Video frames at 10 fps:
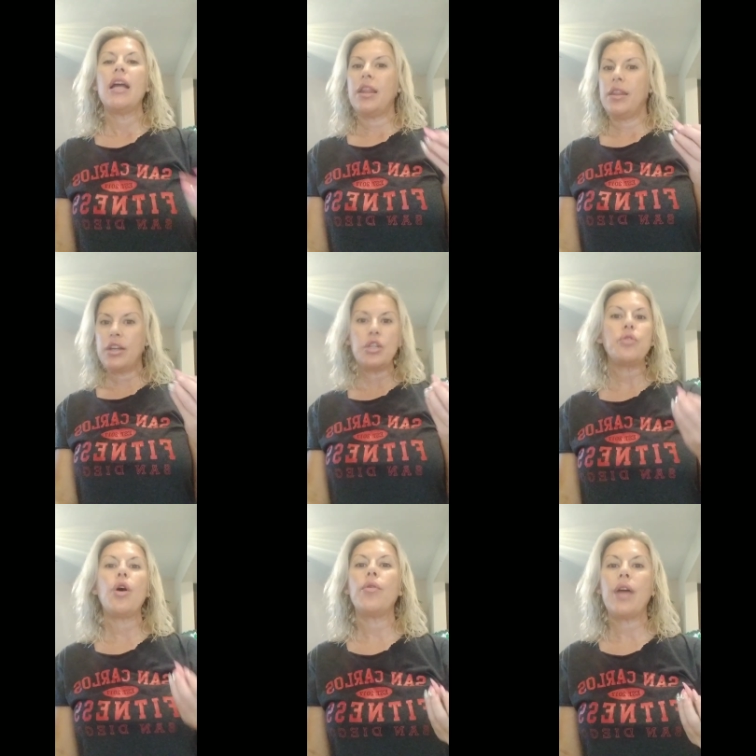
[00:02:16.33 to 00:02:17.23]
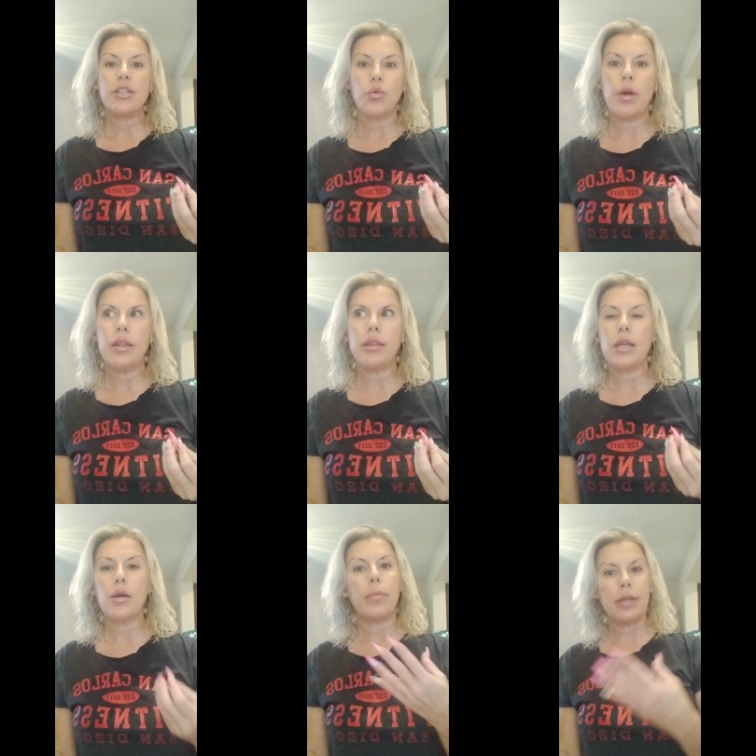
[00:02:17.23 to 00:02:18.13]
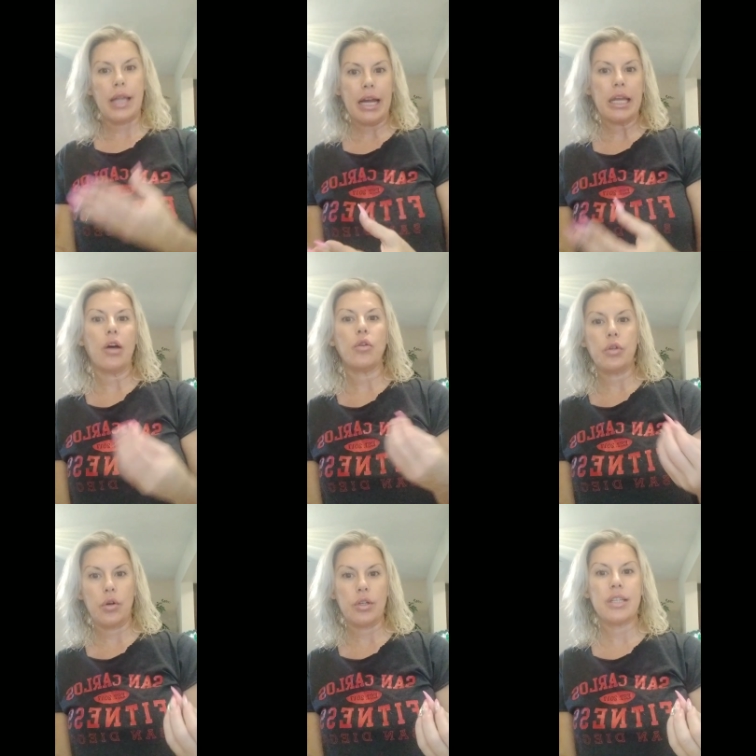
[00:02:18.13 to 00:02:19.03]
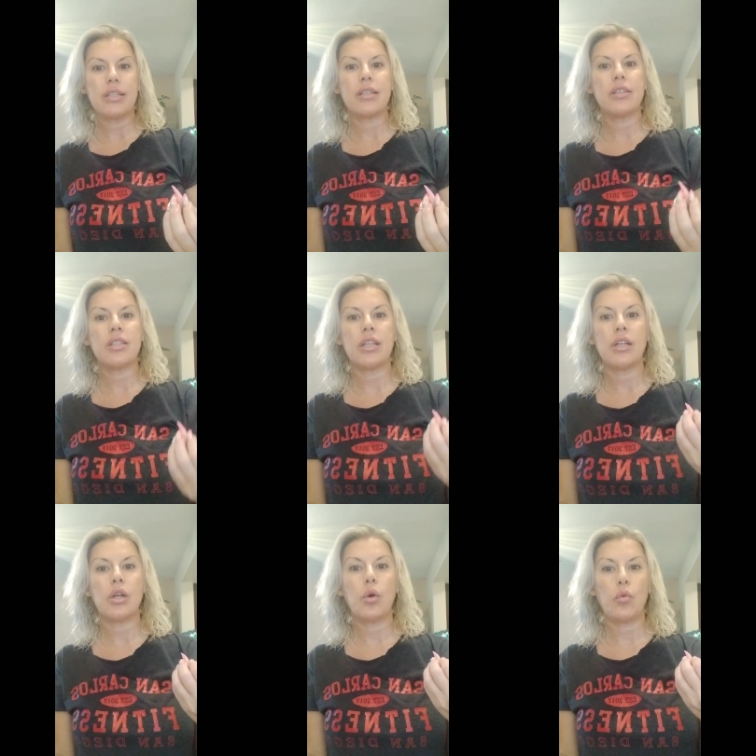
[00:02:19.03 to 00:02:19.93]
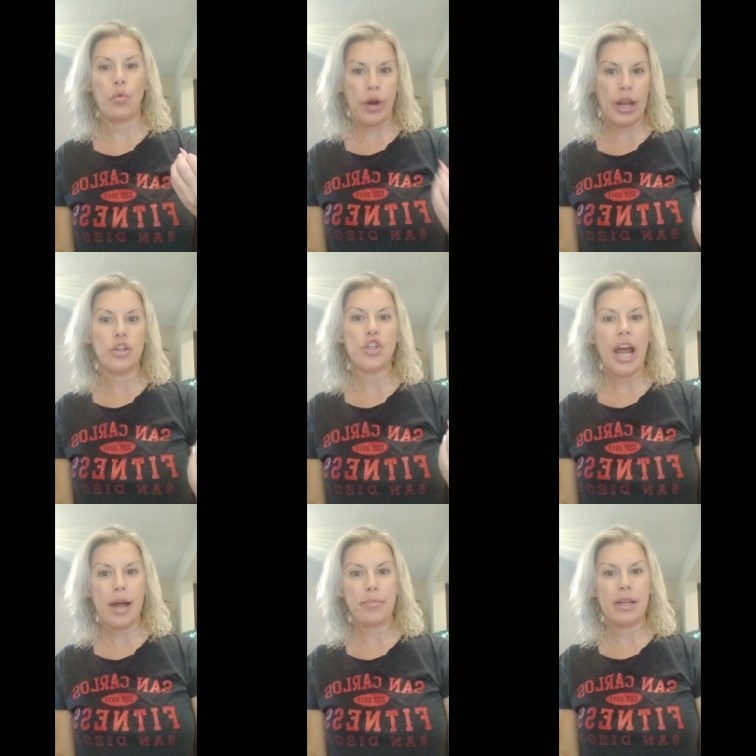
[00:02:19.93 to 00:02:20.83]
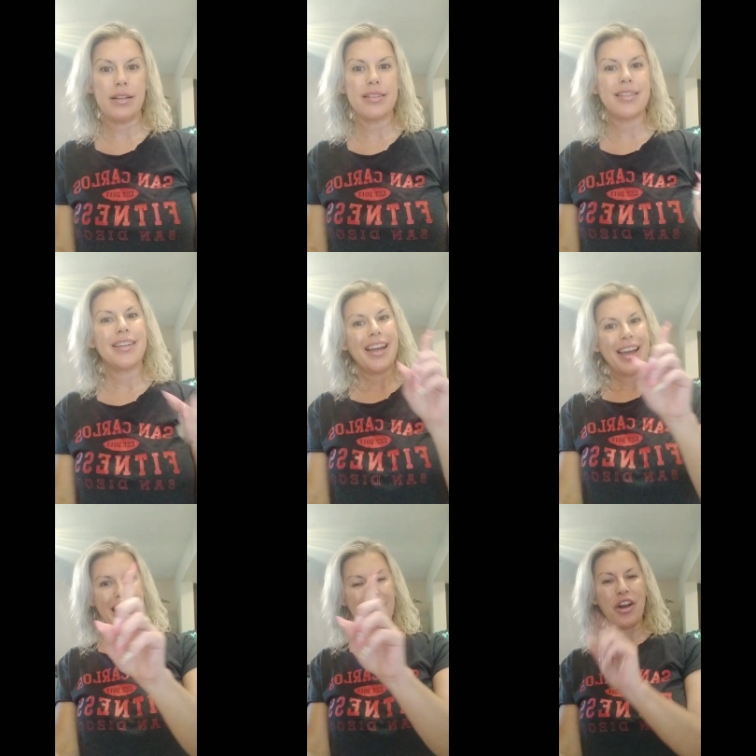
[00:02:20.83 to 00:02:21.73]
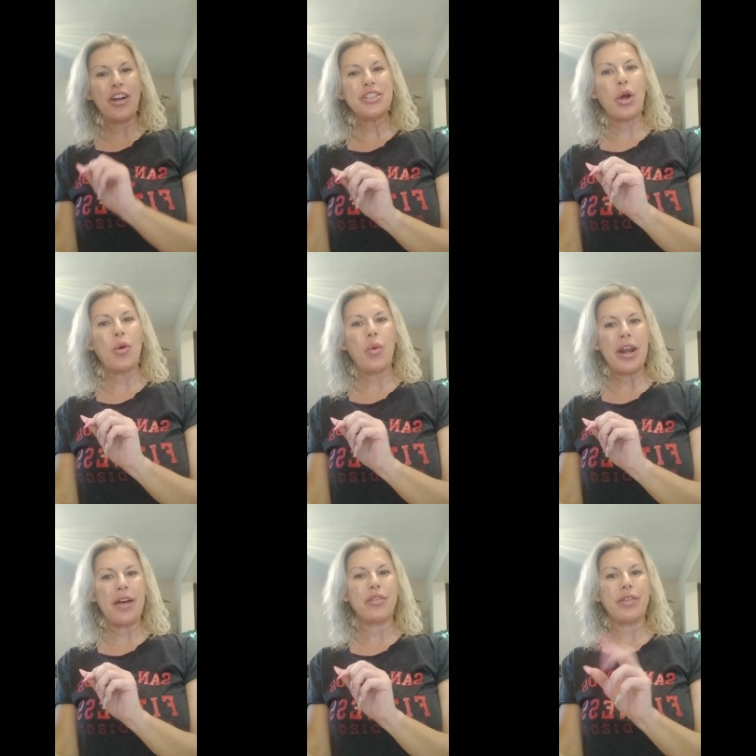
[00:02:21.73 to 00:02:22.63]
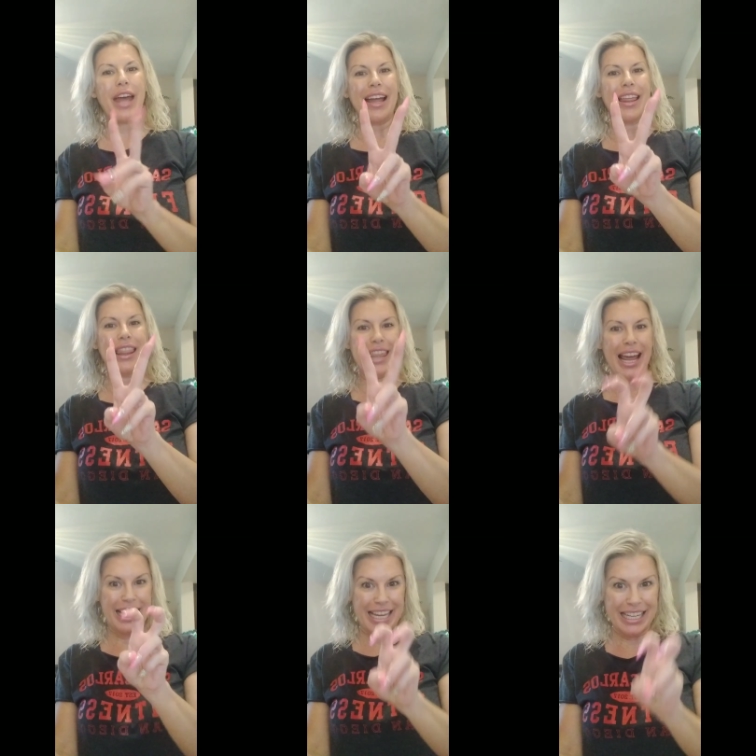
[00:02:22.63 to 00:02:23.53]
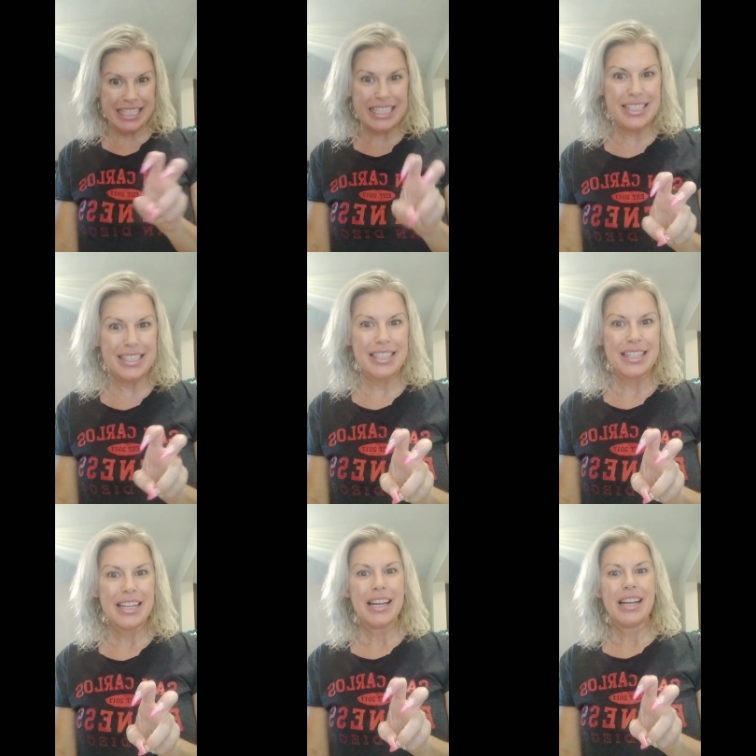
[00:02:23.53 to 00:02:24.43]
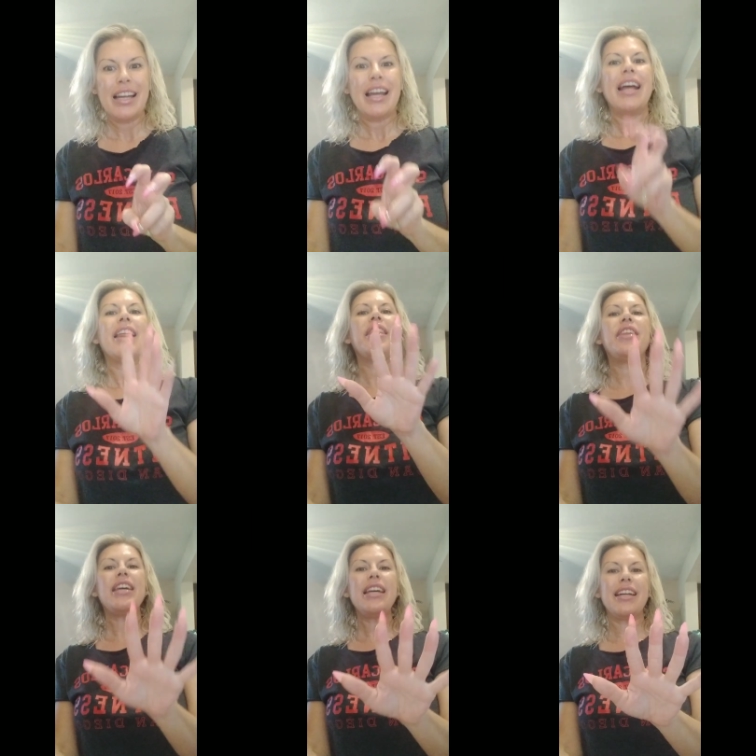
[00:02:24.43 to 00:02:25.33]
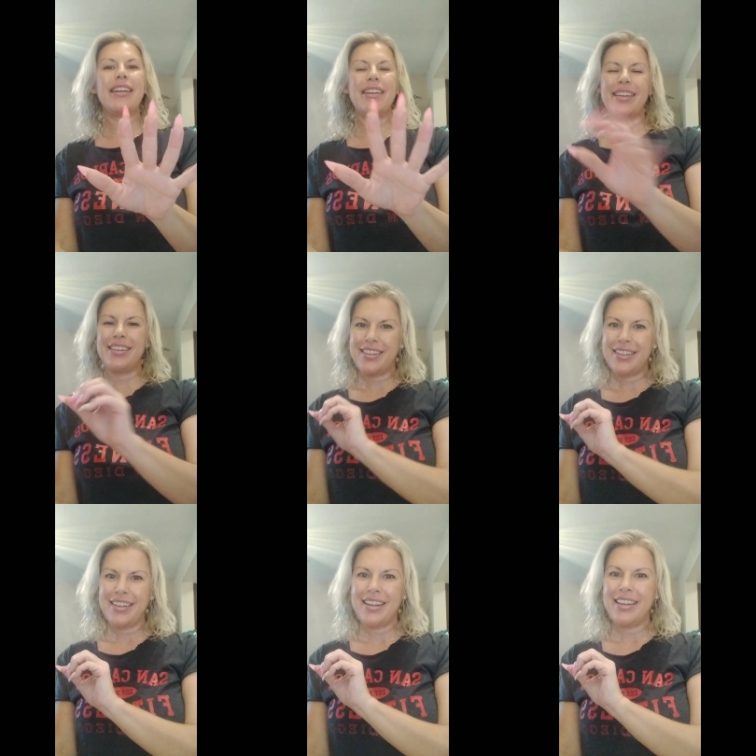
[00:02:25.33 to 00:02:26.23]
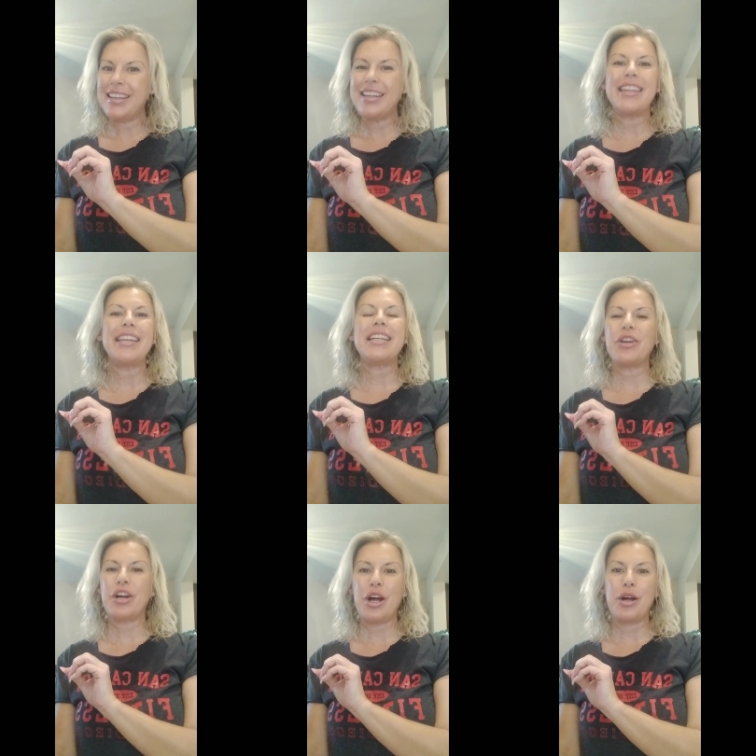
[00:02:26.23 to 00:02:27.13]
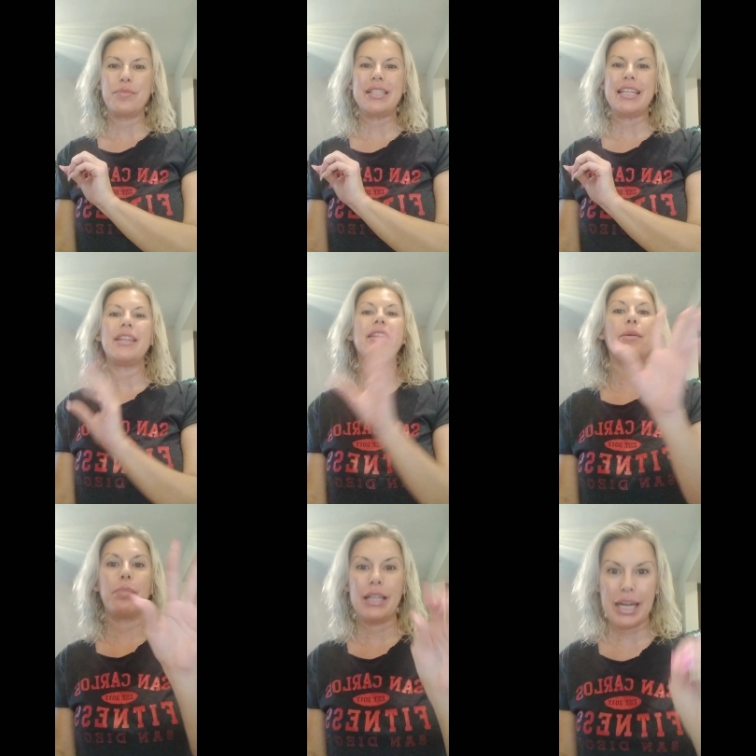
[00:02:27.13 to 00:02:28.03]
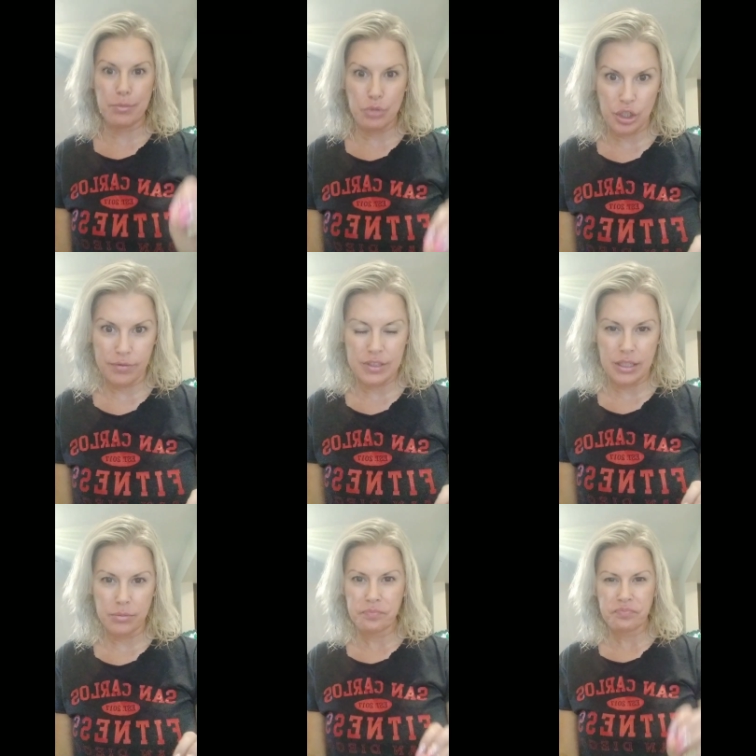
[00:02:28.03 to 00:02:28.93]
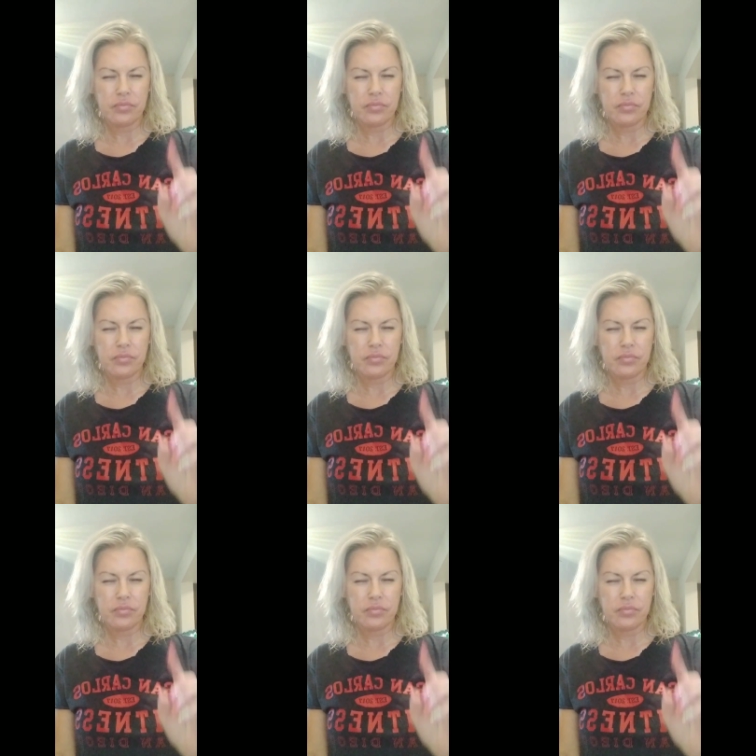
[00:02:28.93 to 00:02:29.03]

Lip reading: then you know that's when the blackout narcissistic rage happens. And also whenever that ends, then here comes the blame shifting.